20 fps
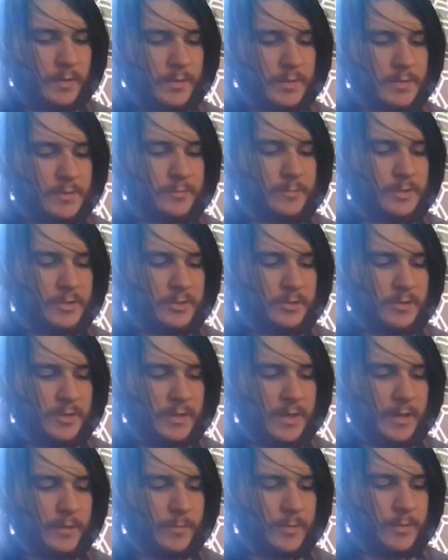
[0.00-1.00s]
This originally
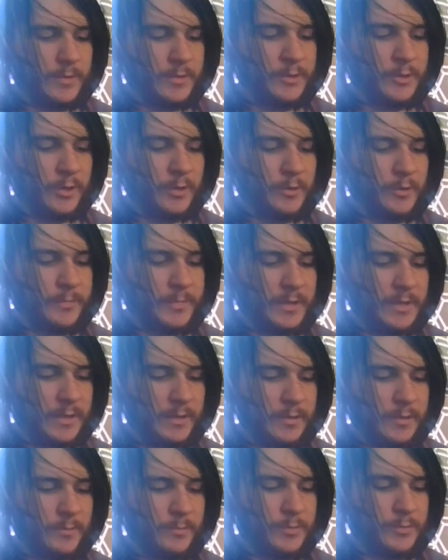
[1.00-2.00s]
came with a Dark
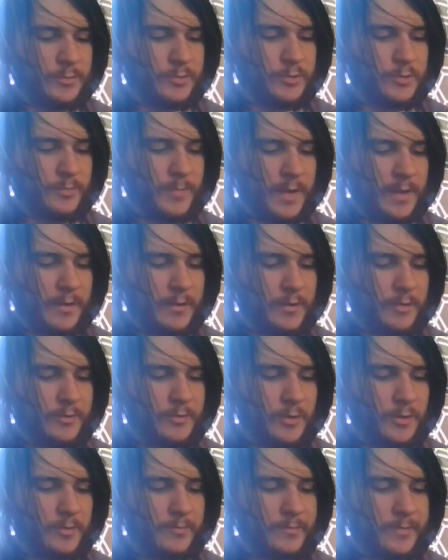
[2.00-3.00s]
Beginning booster pack, a
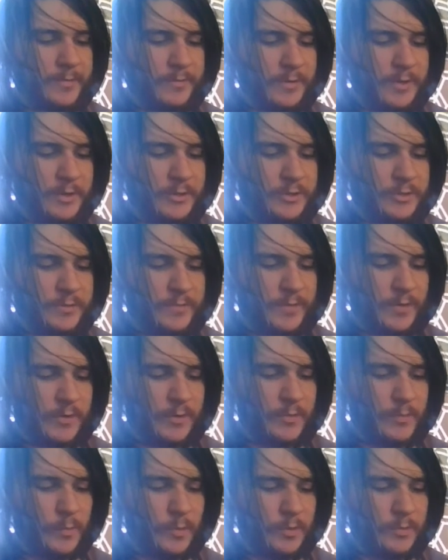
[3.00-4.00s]
Dark Revelation
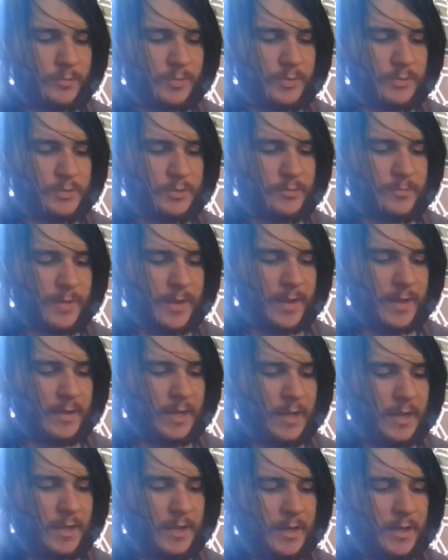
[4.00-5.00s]
Volume 1 booster pack,
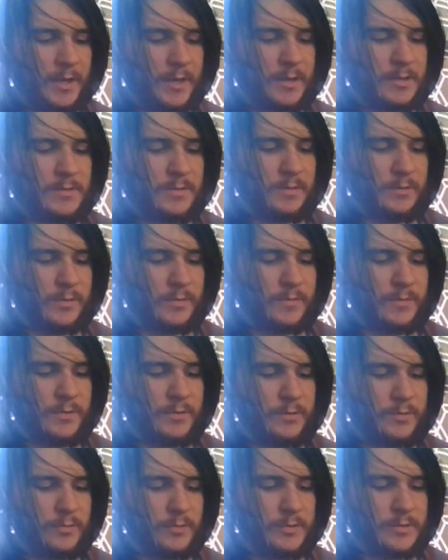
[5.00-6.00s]
Soul of the
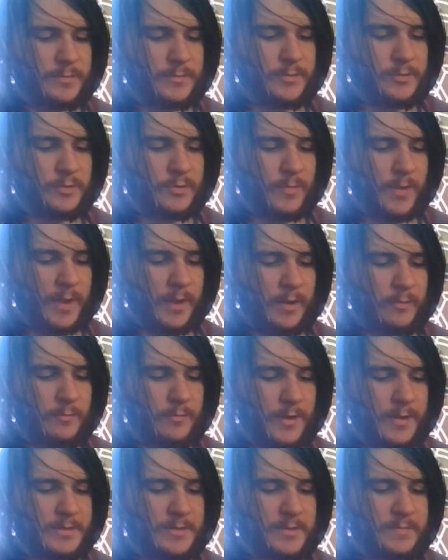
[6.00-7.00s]
Duelist booster pack,
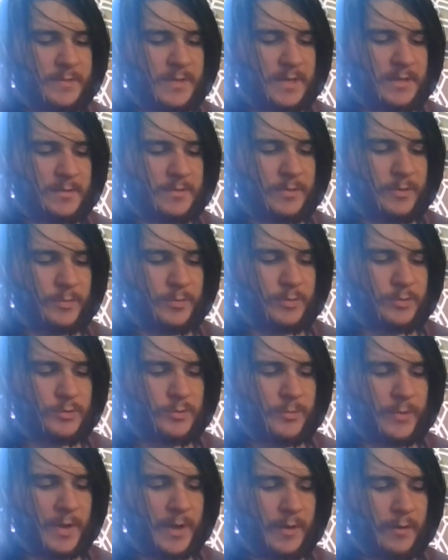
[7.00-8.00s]
Rites of Destiny
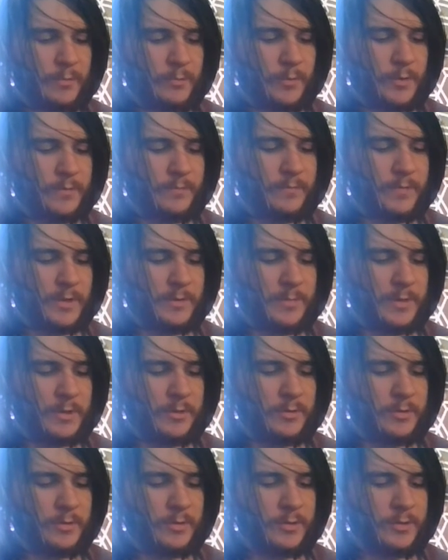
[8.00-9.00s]
booster pack, 1 Flaming
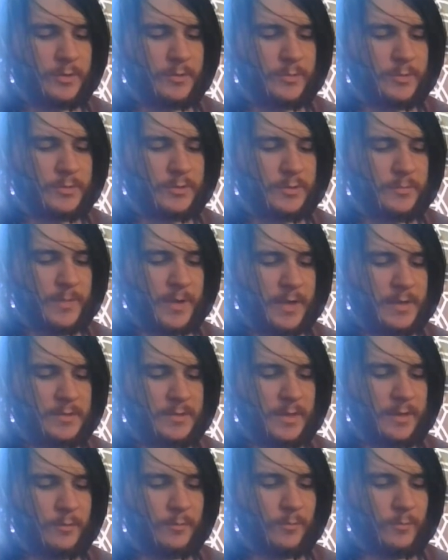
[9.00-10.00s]
Eternity booster pack,
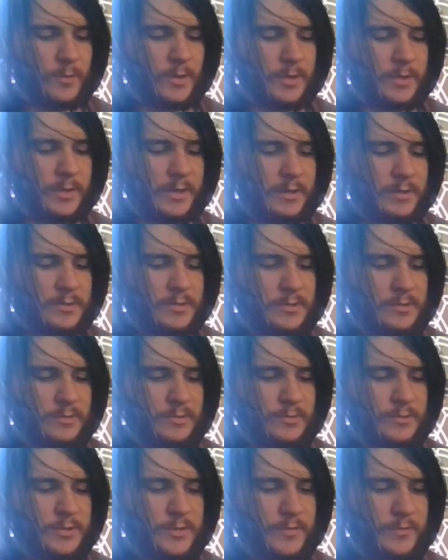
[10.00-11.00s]
and 1
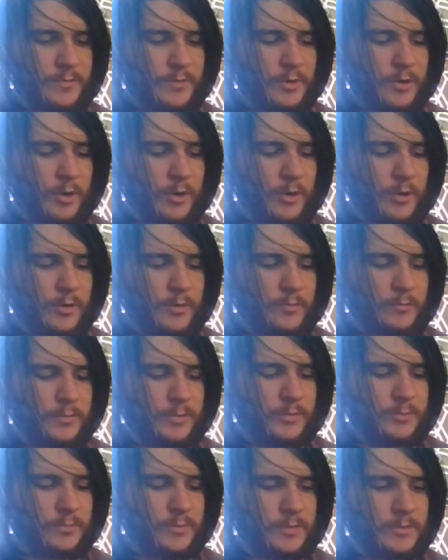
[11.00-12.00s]
exclusive card,
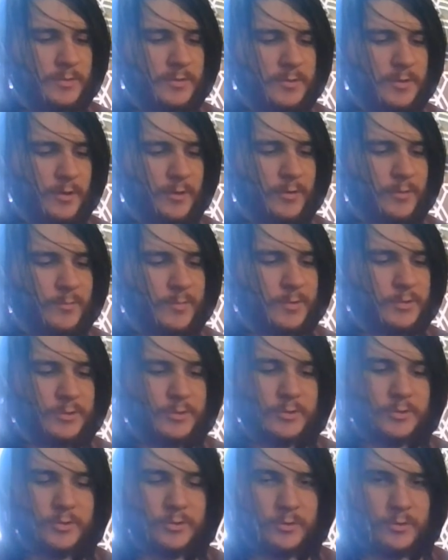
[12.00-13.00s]
which was Dark
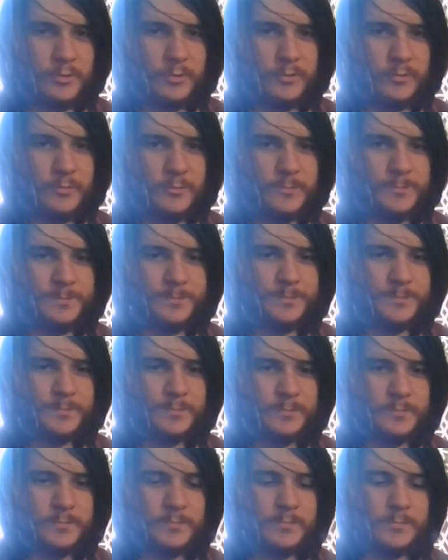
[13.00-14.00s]
Magician Girl.
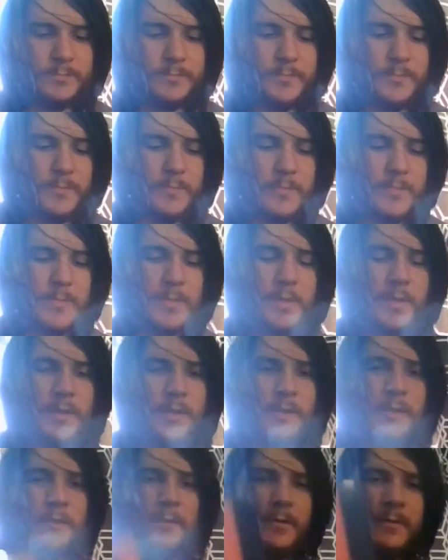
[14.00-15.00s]

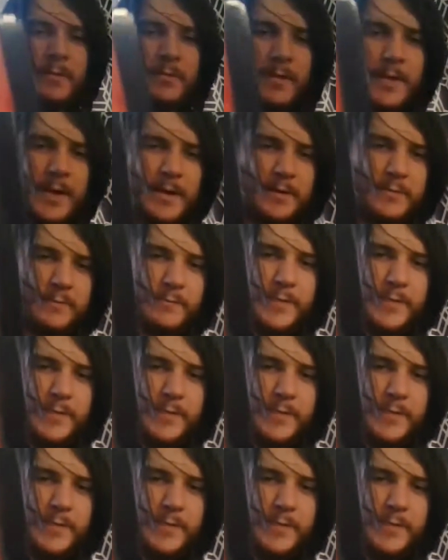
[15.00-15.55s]
And that